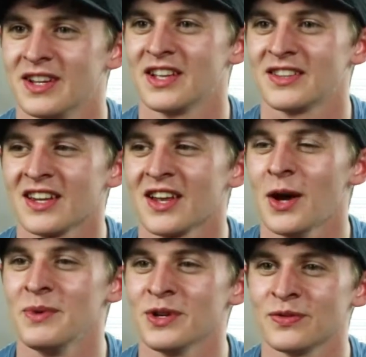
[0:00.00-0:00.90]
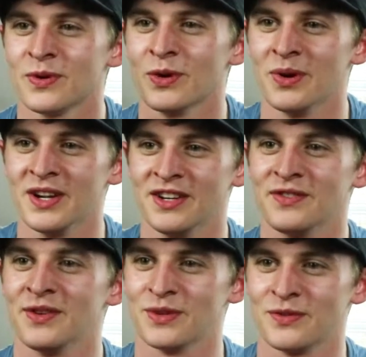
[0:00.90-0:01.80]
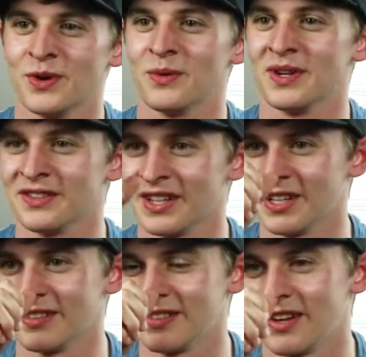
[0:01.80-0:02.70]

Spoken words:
It's like up near Fort Wayne, if you know where Fort Wayne's at.